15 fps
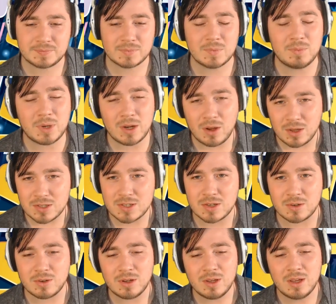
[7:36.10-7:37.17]
But
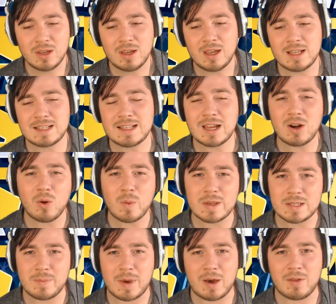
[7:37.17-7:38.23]
also, it's not
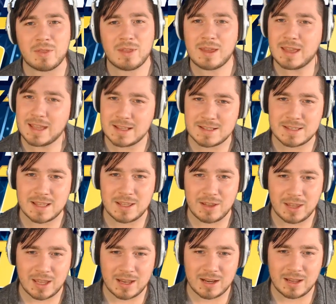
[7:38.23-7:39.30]
always about the hits that you
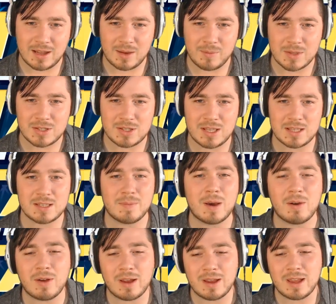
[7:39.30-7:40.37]
get. It's
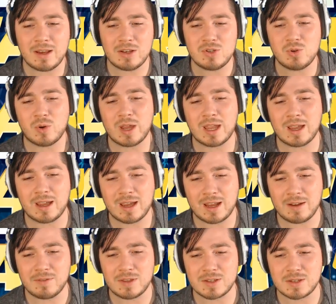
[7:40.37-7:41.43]
about enjoying
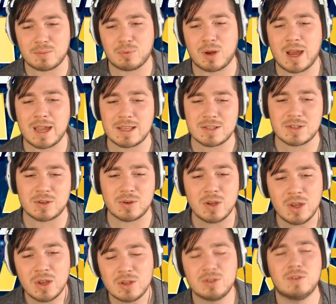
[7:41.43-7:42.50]
kind of the surprise. So
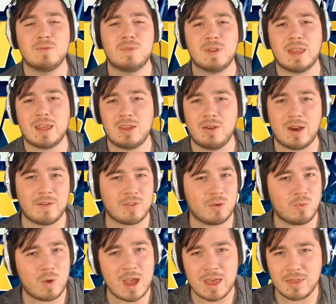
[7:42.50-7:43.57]
don't feel like you have to
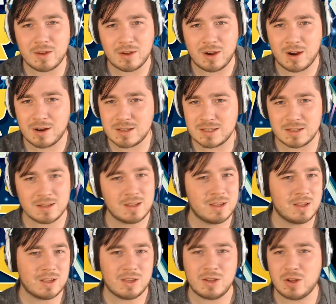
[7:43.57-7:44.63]
weigh the cards and
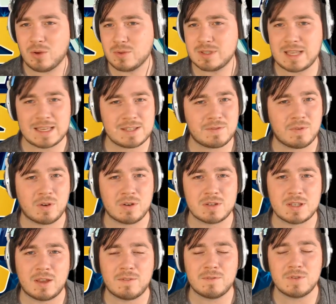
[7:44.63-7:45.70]
test for
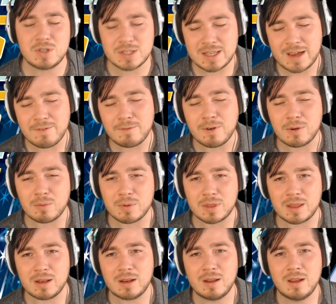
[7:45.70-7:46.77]
yourself. Just have fun with
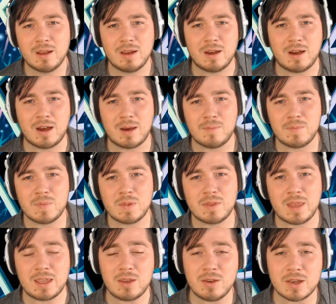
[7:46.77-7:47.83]
it.
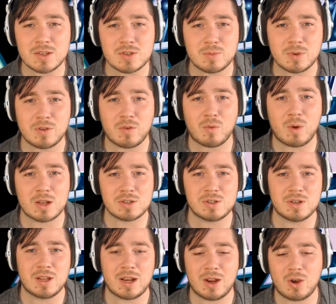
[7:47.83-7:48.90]
Thank you guys so much for
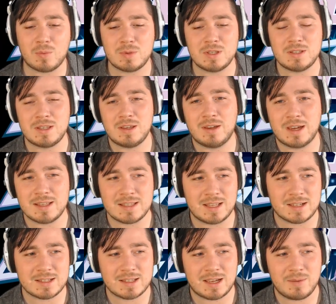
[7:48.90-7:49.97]
watching, and I hope to see you guys
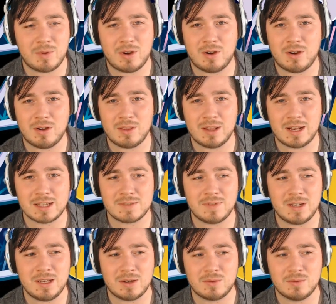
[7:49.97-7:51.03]
next time on the next
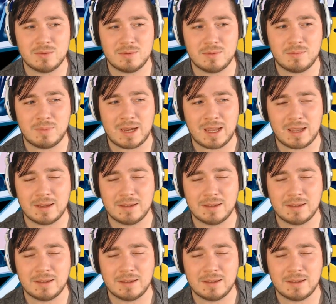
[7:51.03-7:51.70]
video. Bye.